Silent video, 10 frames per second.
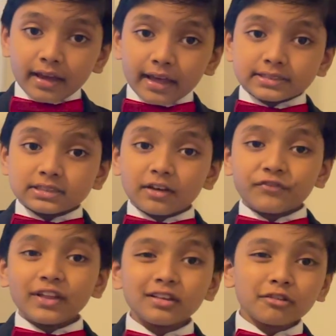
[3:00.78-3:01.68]
is the
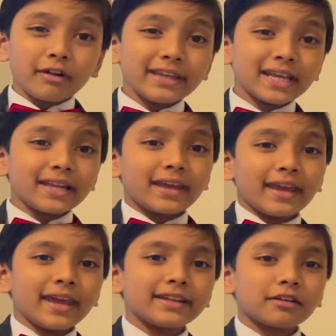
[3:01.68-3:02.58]
field equation
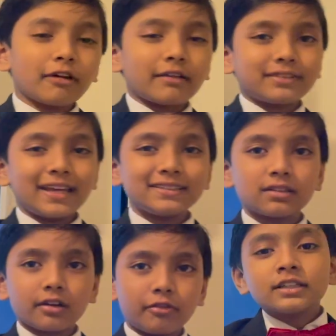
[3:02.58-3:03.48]
and the
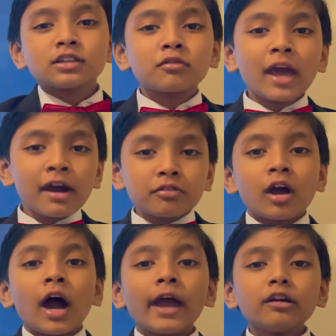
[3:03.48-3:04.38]
gravitational equation. So now,
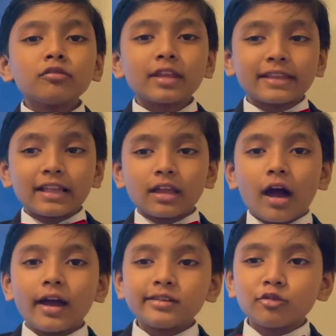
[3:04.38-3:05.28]
I'm going to tell
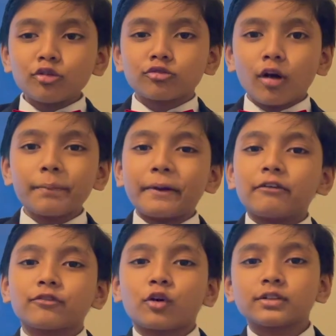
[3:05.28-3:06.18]
the high school
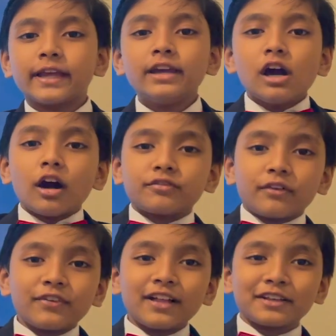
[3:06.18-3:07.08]
dropout version of the
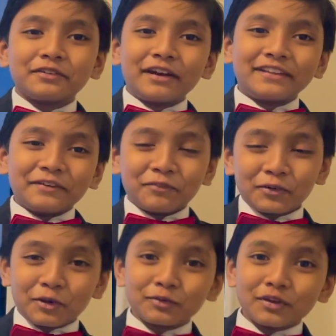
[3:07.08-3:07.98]
field equation,
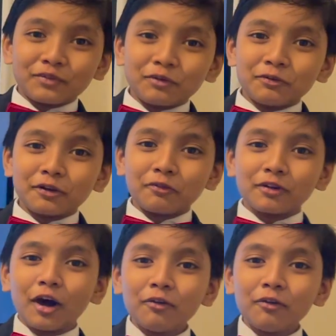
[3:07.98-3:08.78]
for those of you who don't know.